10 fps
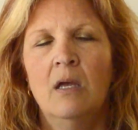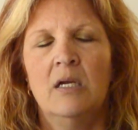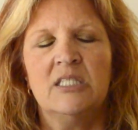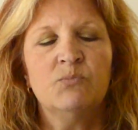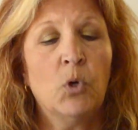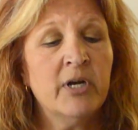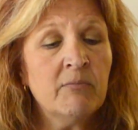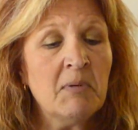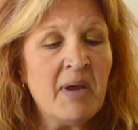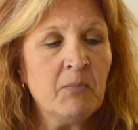It's important
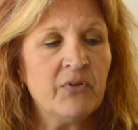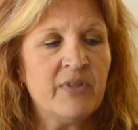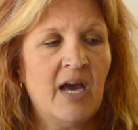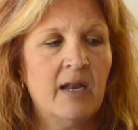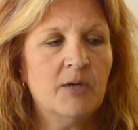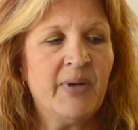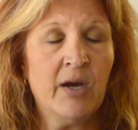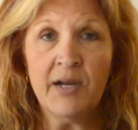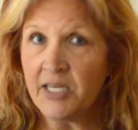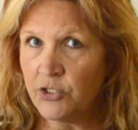to remember that a
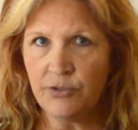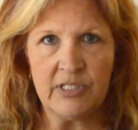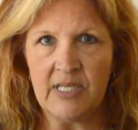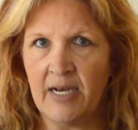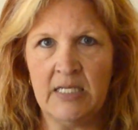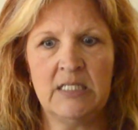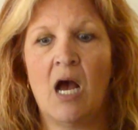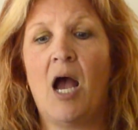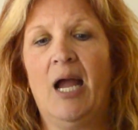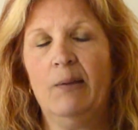parent can do this at any
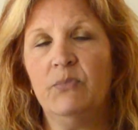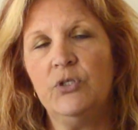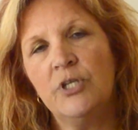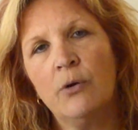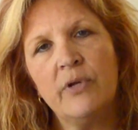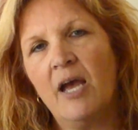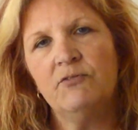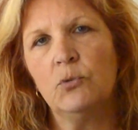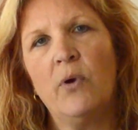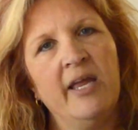time. You don't have
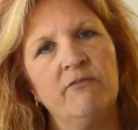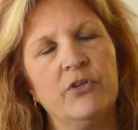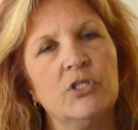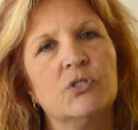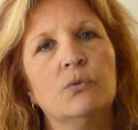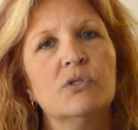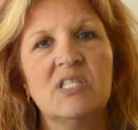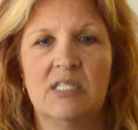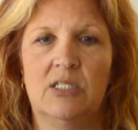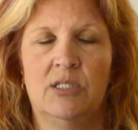to wait for the school
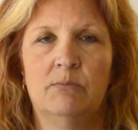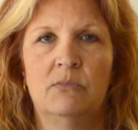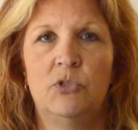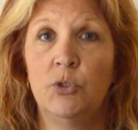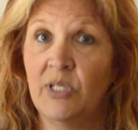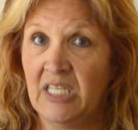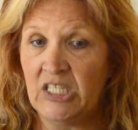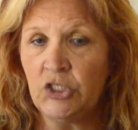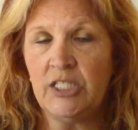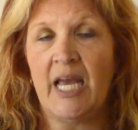system to
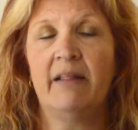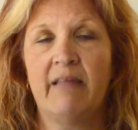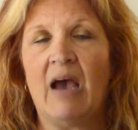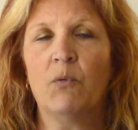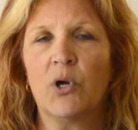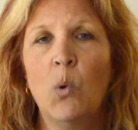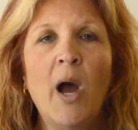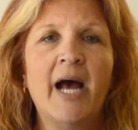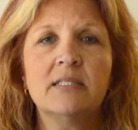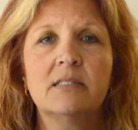initiate that
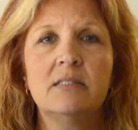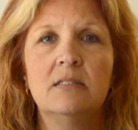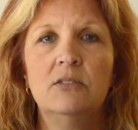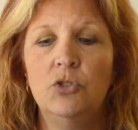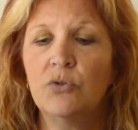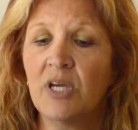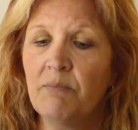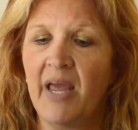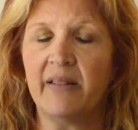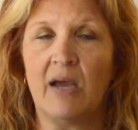request. You can
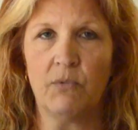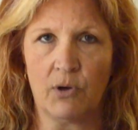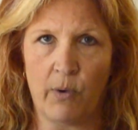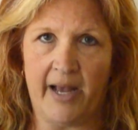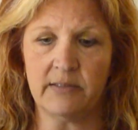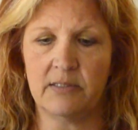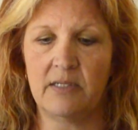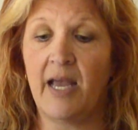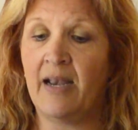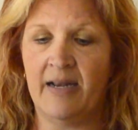make request
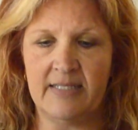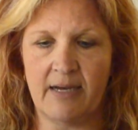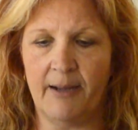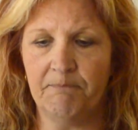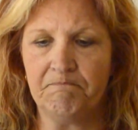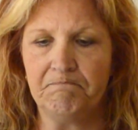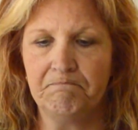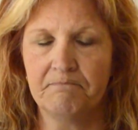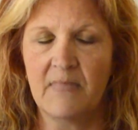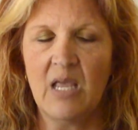at any time.
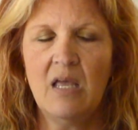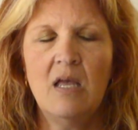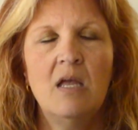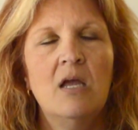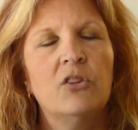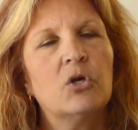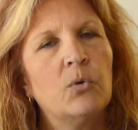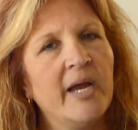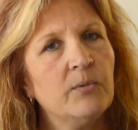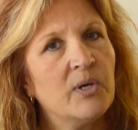The
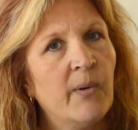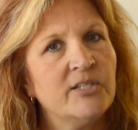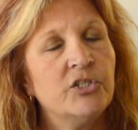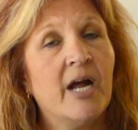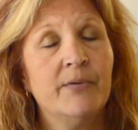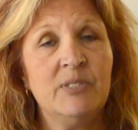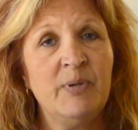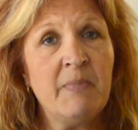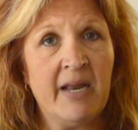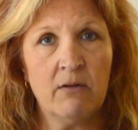request should always
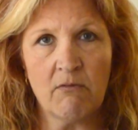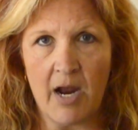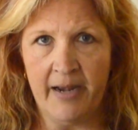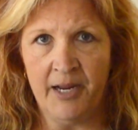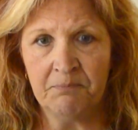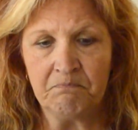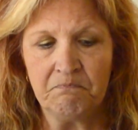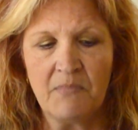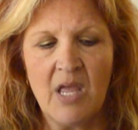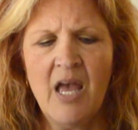be made in writing.
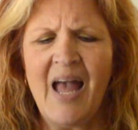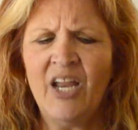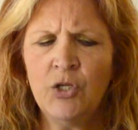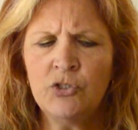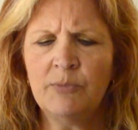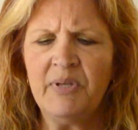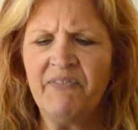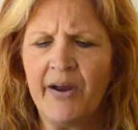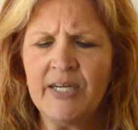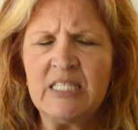And you should be
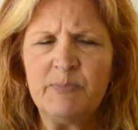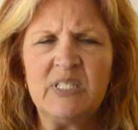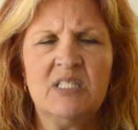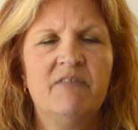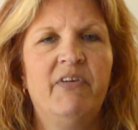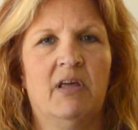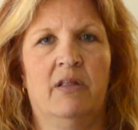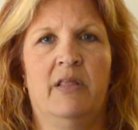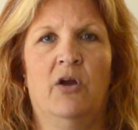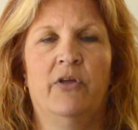very specific
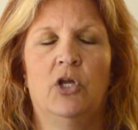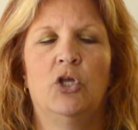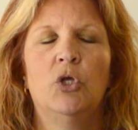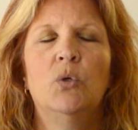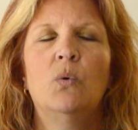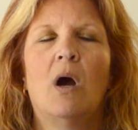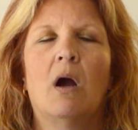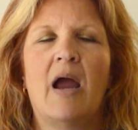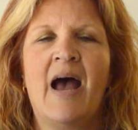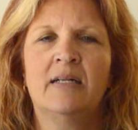in there that you
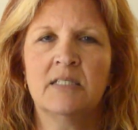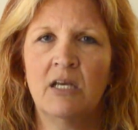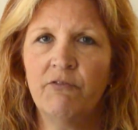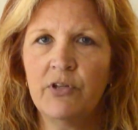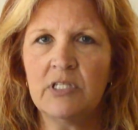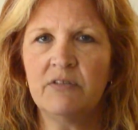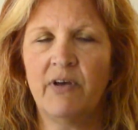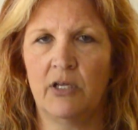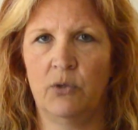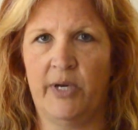are asking for this
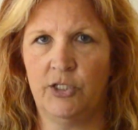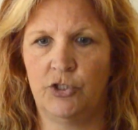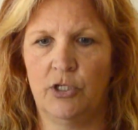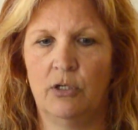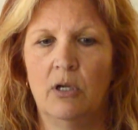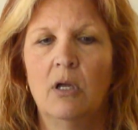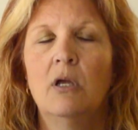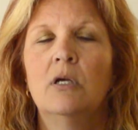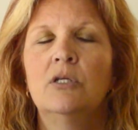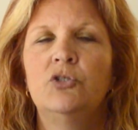evaluation
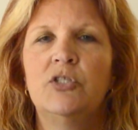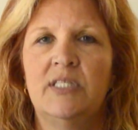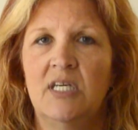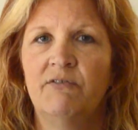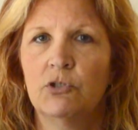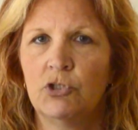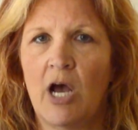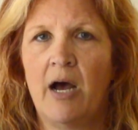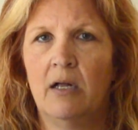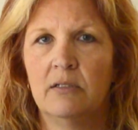to see if your
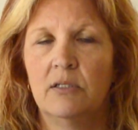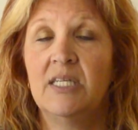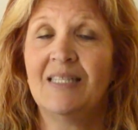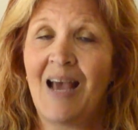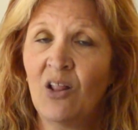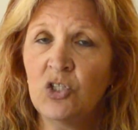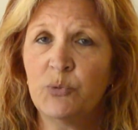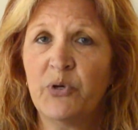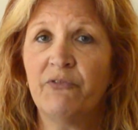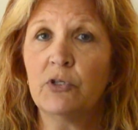child is
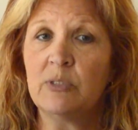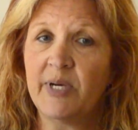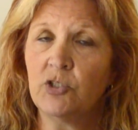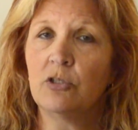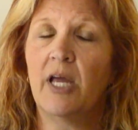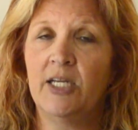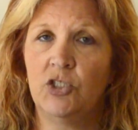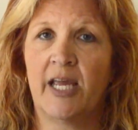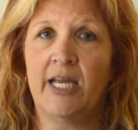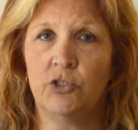eligible for special
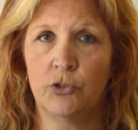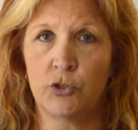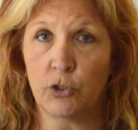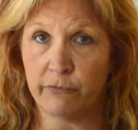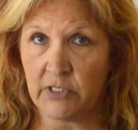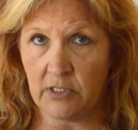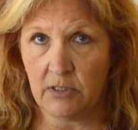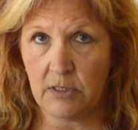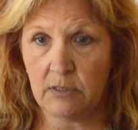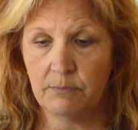education
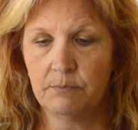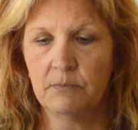services.